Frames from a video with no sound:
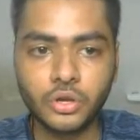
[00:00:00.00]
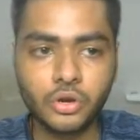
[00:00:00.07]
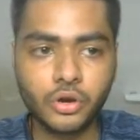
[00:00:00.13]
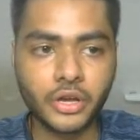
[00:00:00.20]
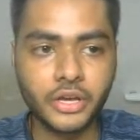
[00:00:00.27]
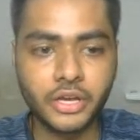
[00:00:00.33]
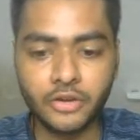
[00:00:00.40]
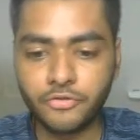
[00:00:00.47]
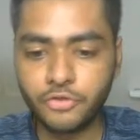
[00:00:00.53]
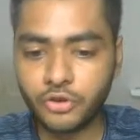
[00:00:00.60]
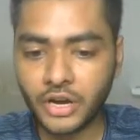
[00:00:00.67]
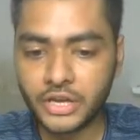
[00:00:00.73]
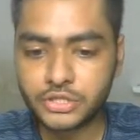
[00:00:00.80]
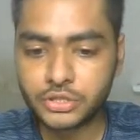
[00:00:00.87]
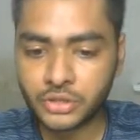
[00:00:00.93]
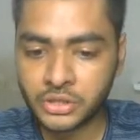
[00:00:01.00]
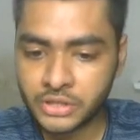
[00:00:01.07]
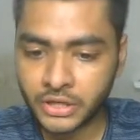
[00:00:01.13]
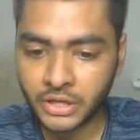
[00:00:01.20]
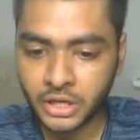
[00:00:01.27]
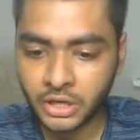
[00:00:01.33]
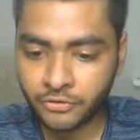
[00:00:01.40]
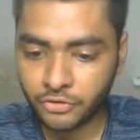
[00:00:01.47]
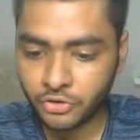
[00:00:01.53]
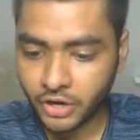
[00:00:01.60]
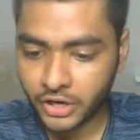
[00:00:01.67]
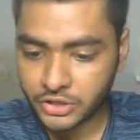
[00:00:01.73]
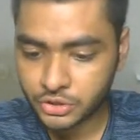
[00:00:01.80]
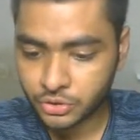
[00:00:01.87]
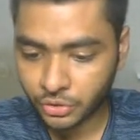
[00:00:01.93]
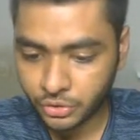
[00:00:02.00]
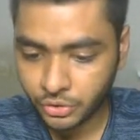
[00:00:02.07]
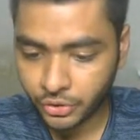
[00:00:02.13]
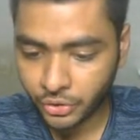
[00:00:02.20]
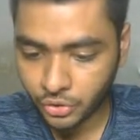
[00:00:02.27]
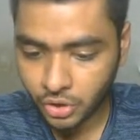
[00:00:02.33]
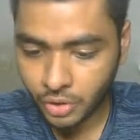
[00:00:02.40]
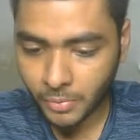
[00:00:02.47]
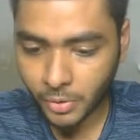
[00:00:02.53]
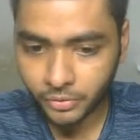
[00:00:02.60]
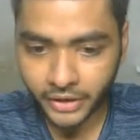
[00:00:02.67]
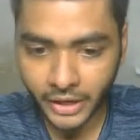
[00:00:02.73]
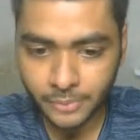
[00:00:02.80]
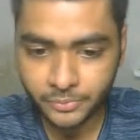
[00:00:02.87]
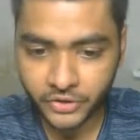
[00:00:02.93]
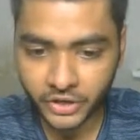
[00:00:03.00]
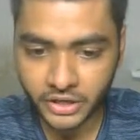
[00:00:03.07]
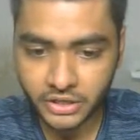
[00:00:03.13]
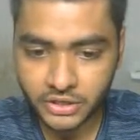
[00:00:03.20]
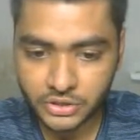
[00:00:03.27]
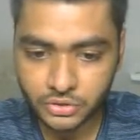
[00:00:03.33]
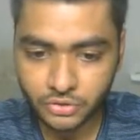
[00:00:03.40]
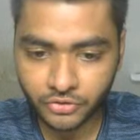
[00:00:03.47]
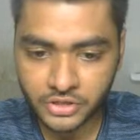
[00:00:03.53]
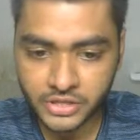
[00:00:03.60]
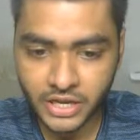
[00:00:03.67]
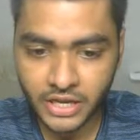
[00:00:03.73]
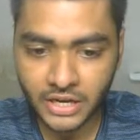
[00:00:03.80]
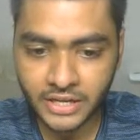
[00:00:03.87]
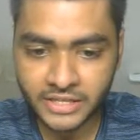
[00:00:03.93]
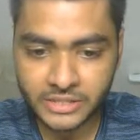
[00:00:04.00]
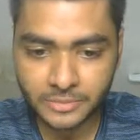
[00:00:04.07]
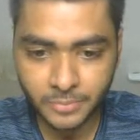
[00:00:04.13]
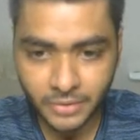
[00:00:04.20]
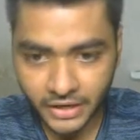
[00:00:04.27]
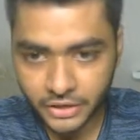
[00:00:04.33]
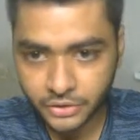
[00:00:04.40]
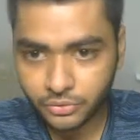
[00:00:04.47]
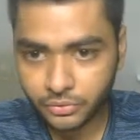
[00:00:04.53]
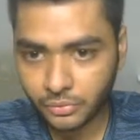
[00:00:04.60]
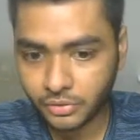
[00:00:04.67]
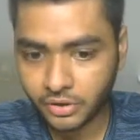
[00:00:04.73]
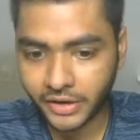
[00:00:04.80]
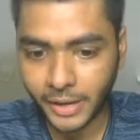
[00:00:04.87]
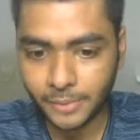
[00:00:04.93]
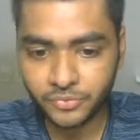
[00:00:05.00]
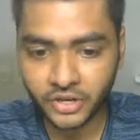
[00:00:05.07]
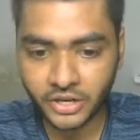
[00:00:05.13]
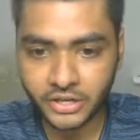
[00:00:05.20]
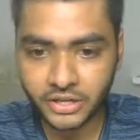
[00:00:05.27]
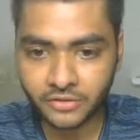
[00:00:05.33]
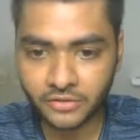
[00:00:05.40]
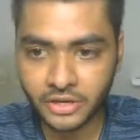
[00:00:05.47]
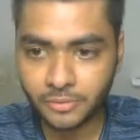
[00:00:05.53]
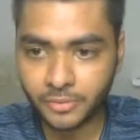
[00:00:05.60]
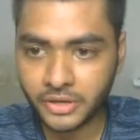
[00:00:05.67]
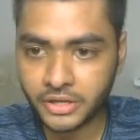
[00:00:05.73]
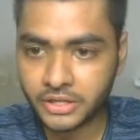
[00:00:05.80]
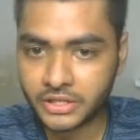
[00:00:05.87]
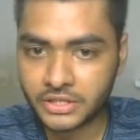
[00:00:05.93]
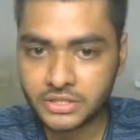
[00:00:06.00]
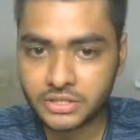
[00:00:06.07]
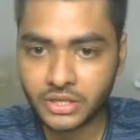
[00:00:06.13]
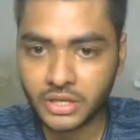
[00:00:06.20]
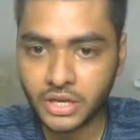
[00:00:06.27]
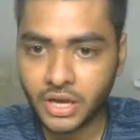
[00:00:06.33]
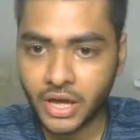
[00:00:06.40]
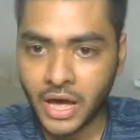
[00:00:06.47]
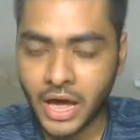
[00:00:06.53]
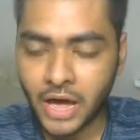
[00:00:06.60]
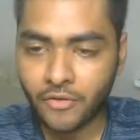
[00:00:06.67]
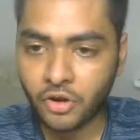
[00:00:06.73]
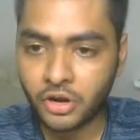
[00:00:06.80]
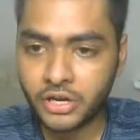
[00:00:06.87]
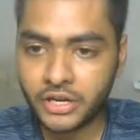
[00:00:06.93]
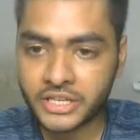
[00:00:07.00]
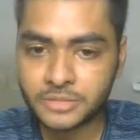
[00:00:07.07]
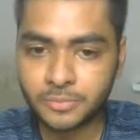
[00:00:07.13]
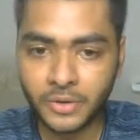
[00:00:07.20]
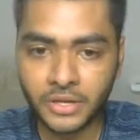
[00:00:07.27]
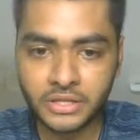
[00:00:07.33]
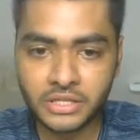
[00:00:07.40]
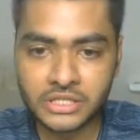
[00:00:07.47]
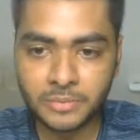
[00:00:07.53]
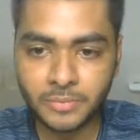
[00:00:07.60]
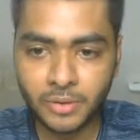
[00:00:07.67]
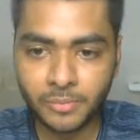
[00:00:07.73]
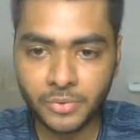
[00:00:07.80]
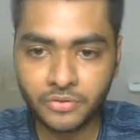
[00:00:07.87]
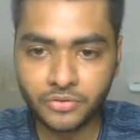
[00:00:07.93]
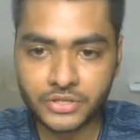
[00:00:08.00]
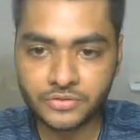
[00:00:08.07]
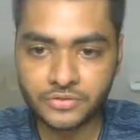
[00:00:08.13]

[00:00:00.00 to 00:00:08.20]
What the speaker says: Okay, if you guys don't know about type juggling, so first I'll explain you what type juggling vulnerability is. I've already explained this in my previous